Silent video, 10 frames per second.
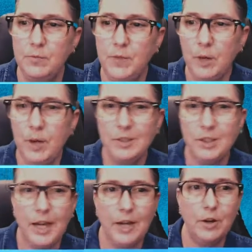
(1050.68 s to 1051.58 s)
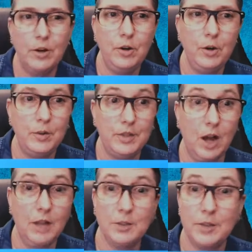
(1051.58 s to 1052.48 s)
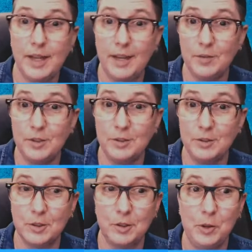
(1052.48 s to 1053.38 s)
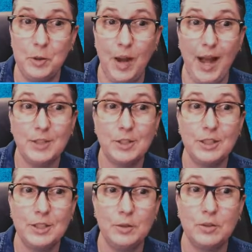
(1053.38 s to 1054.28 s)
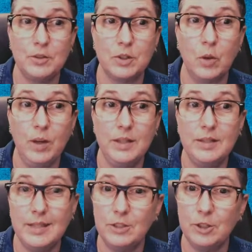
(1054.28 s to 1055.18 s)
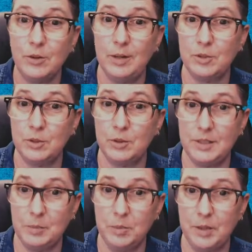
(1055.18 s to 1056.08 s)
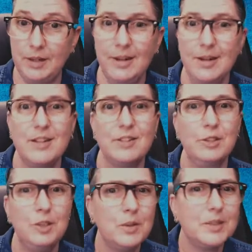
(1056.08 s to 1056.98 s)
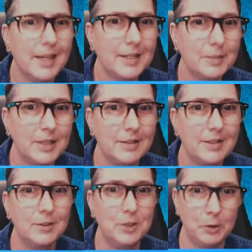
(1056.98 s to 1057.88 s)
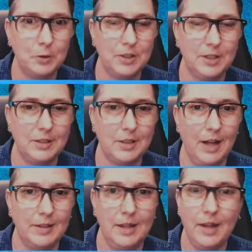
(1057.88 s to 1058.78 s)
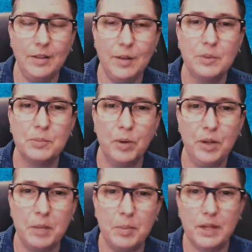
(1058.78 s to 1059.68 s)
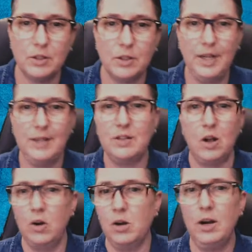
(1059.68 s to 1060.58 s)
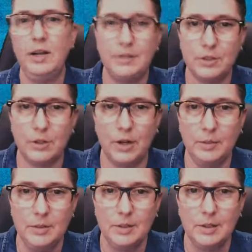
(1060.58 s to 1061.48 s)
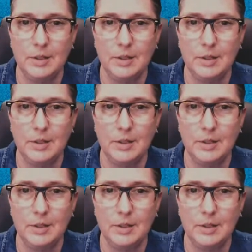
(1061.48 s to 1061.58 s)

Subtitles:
fellow educator who was also a Canva user, who actually used the quiz Instagram story template to do assessments in her social studies class. And I thought that was brilliant, because our kids are on Instagram.